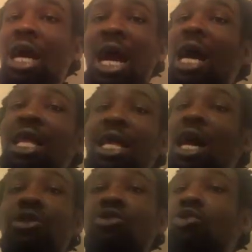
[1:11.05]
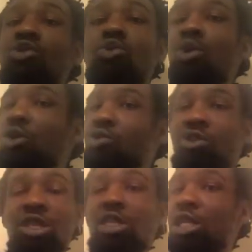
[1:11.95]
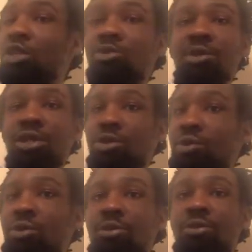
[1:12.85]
I allow you to do all those things that you've been doing.